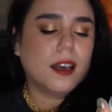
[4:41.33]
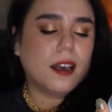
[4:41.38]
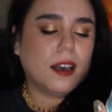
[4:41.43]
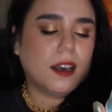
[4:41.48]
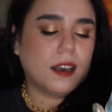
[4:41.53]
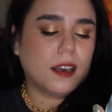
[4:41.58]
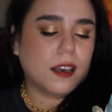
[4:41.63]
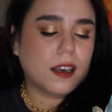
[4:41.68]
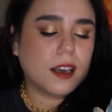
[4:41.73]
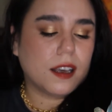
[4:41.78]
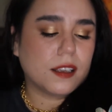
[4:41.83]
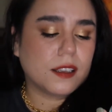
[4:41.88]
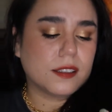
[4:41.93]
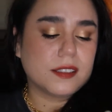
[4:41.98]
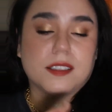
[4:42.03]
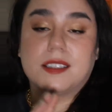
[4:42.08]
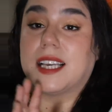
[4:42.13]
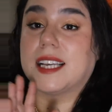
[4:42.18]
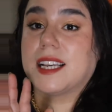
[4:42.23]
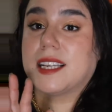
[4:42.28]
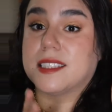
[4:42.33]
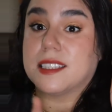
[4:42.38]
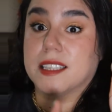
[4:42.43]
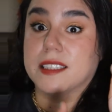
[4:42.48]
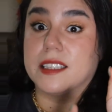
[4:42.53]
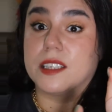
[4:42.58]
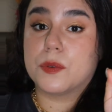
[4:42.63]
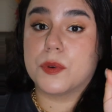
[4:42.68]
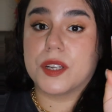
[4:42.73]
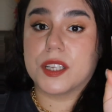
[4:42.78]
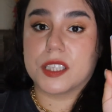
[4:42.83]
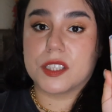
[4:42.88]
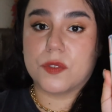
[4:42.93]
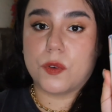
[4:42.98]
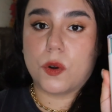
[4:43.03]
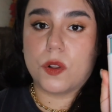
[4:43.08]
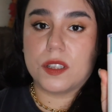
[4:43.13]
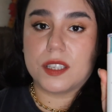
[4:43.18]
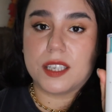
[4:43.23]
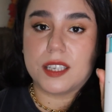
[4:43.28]
like I said, liquid
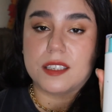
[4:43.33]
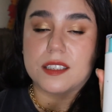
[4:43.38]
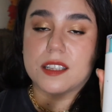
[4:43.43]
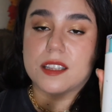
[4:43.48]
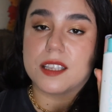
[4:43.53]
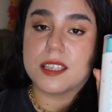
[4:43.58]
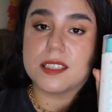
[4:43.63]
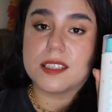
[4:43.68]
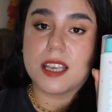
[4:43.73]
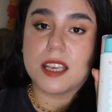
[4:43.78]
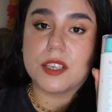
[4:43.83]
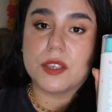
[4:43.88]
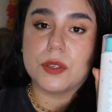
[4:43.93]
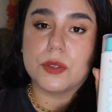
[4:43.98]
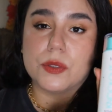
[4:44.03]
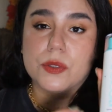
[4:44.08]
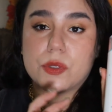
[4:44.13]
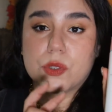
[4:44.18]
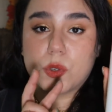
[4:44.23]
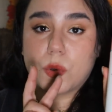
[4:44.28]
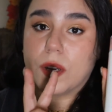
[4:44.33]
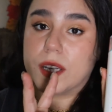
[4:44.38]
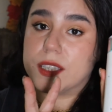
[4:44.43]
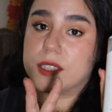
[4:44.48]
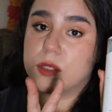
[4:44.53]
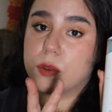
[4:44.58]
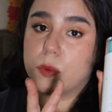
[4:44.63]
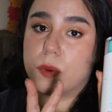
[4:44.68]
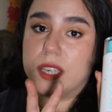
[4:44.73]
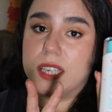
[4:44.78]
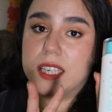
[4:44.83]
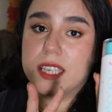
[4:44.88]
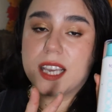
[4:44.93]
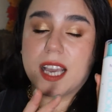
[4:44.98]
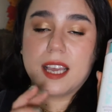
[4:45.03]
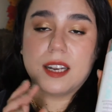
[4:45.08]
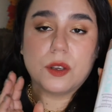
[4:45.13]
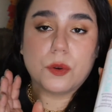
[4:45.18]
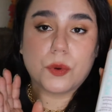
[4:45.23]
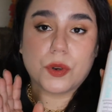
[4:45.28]
exfoliant. This I use twice a week,
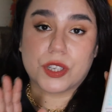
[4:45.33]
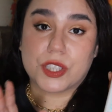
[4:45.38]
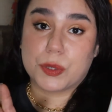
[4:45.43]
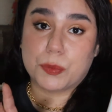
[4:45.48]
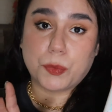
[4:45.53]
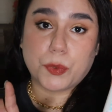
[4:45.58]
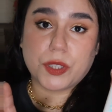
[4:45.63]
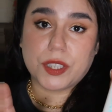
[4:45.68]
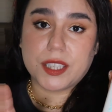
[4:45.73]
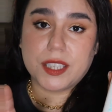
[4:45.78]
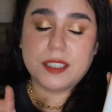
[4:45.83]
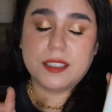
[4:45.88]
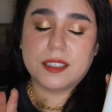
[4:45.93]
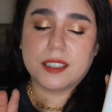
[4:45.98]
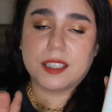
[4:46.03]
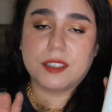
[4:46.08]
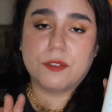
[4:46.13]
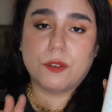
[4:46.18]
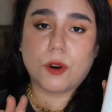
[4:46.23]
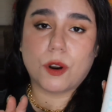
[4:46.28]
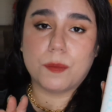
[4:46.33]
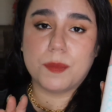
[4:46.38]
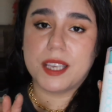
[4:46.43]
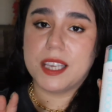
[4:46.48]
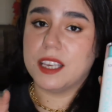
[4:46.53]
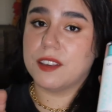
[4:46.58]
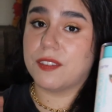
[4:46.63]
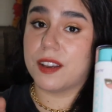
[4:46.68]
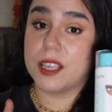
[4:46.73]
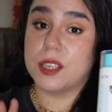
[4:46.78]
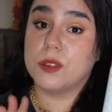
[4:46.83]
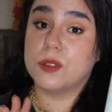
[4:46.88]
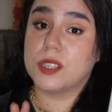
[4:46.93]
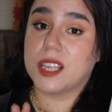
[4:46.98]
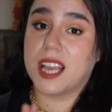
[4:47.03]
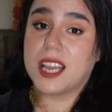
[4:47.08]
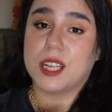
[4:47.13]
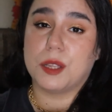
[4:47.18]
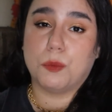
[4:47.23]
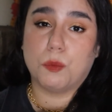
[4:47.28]
and it works brilliantly for me. If I use
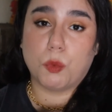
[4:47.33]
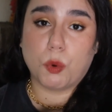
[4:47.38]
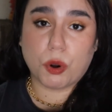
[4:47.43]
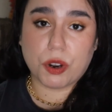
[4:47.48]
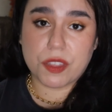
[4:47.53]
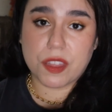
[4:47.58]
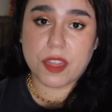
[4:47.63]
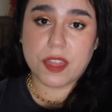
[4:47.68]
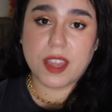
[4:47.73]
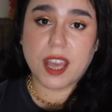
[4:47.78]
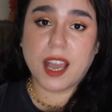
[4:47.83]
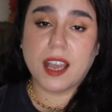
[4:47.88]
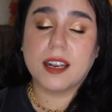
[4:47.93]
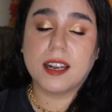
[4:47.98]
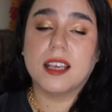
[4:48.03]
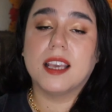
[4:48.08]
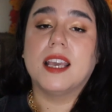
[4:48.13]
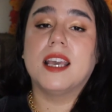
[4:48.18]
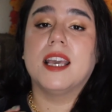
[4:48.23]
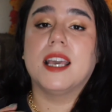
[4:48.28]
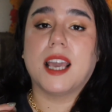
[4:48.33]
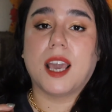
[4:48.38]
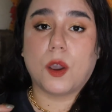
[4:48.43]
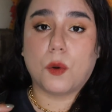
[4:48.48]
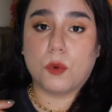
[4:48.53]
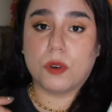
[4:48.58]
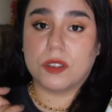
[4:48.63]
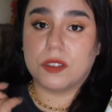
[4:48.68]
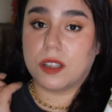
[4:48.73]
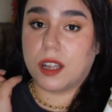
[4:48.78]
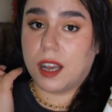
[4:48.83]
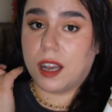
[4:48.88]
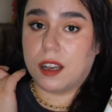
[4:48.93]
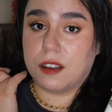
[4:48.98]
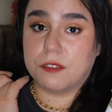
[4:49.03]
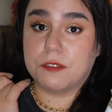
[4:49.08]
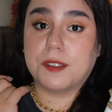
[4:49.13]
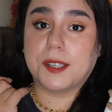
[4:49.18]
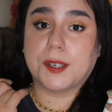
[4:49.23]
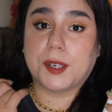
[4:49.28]
it any more than that, it will
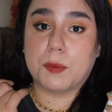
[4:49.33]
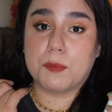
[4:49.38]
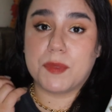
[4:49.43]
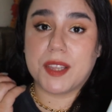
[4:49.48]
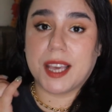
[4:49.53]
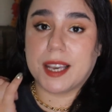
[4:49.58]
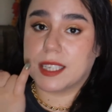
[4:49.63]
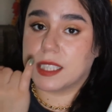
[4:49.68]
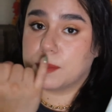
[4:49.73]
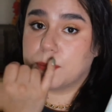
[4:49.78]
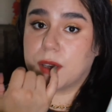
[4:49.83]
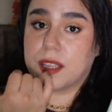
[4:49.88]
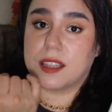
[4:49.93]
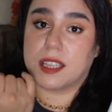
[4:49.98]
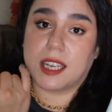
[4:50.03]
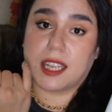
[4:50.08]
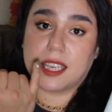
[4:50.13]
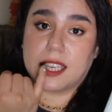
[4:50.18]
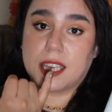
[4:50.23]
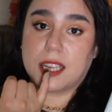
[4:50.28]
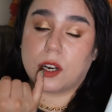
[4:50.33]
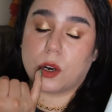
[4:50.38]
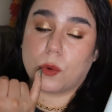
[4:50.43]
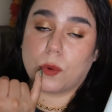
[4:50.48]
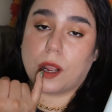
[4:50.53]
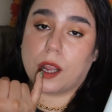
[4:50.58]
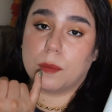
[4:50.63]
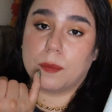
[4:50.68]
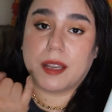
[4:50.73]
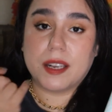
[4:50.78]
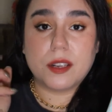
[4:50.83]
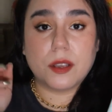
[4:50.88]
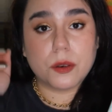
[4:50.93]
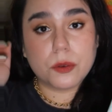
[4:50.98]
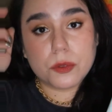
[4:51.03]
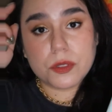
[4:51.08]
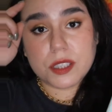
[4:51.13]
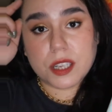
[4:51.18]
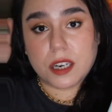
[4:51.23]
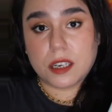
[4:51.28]
flare up the eczema that I get around my
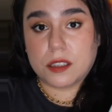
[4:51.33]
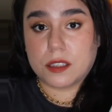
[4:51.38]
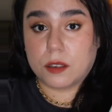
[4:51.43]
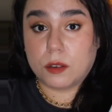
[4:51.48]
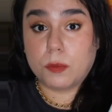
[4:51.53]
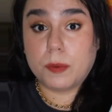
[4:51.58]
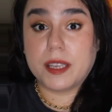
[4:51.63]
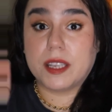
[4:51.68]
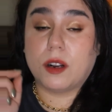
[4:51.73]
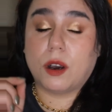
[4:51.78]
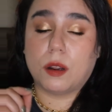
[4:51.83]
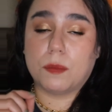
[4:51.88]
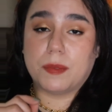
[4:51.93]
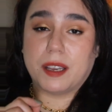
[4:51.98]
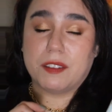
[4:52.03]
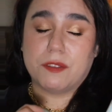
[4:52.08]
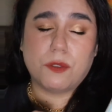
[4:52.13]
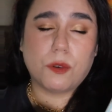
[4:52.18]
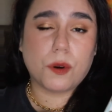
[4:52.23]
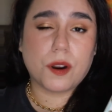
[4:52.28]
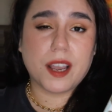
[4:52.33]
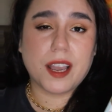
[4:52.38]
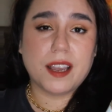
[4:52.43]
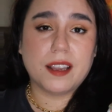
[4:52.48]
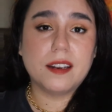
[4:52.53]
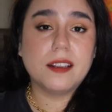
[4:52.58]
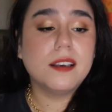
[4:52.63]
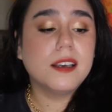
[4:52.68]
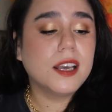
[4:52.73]
nose and a little bit on my forehead.